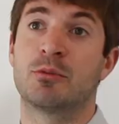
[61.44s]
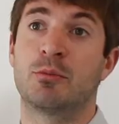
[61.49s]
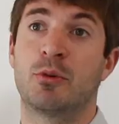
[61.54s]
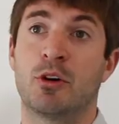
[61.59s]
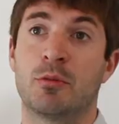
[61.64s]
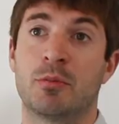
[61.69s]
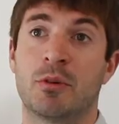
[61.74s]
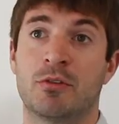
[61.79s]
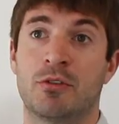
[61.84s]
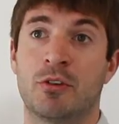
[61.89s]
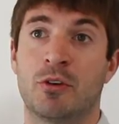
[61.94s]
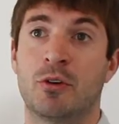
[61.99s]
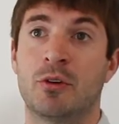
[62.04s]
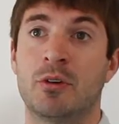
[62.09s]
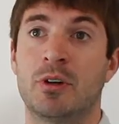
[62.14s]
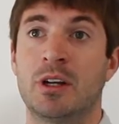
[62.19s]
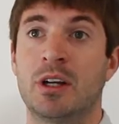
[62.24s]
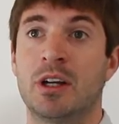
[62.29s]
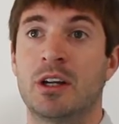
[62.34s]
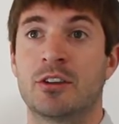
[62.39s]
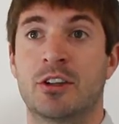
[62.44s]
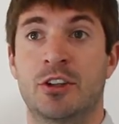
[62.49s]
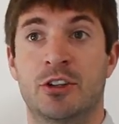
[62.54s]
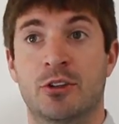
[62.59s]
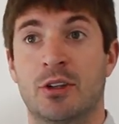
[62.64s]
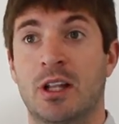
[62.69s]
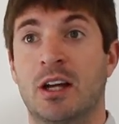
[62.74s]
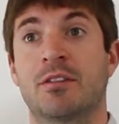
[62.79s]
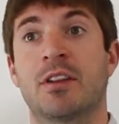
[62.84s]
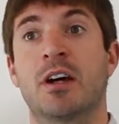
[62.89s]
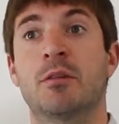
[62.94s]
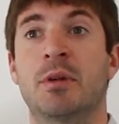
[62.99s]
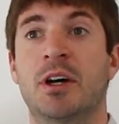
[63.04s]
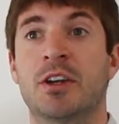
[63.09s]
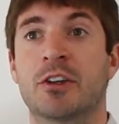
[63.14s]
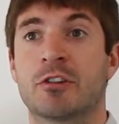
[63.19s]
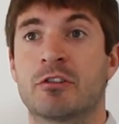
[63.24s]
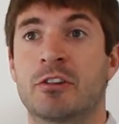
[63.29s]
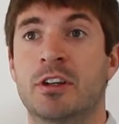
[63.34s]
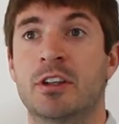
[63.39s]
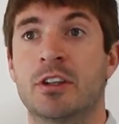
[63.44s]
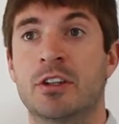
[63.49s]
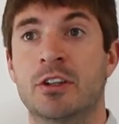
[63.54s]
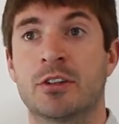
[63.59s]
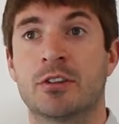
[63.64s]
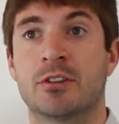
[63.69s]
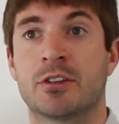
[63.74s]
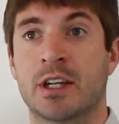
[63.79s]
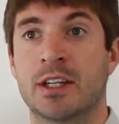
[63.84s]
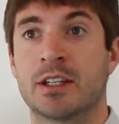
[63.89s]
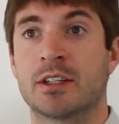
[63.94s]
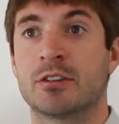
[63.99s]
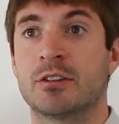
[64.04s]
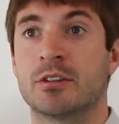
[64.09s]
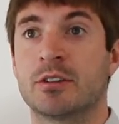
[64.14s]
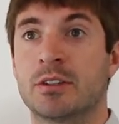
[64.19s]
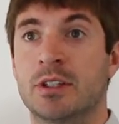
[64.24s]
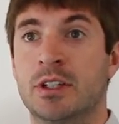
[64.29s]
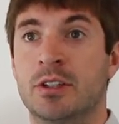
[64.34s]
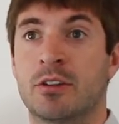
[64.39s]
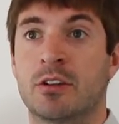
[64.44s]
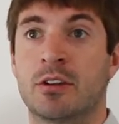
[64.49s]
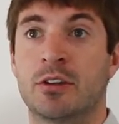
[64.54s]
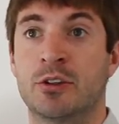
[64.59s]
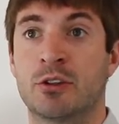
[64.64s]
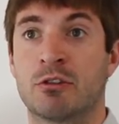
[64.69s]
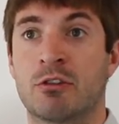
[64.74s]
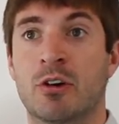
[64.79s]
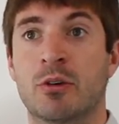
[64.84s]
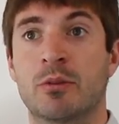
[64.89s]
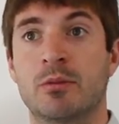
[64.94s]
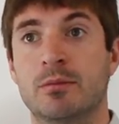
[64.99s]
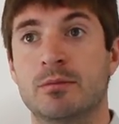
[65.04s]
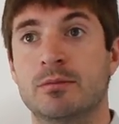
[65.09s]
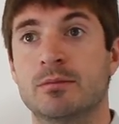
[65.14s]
sport before, then you'll have that pedigree that you can take into the new role.